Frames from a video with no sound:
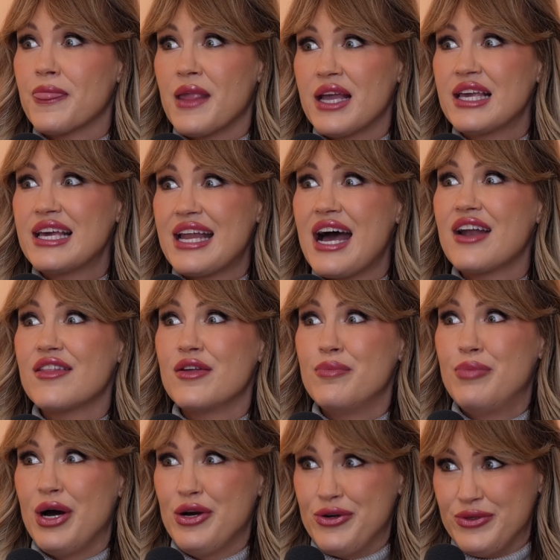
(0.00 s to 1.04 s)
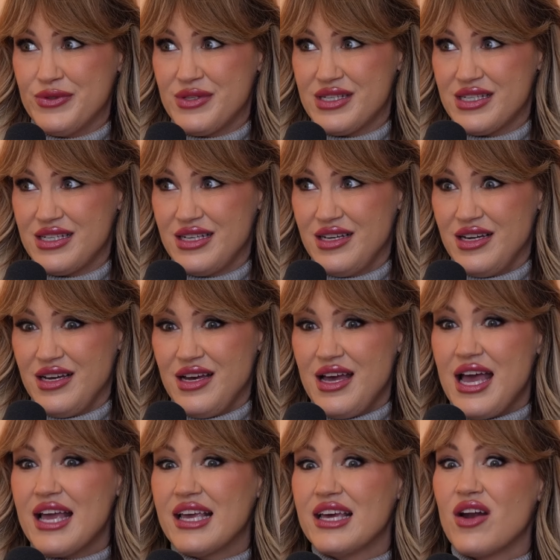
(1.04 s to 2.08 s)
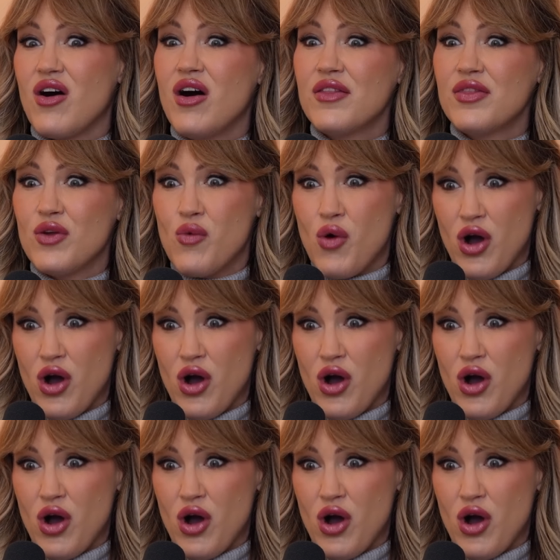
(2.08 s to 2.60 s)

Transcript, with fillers: and get out of the boat and get on the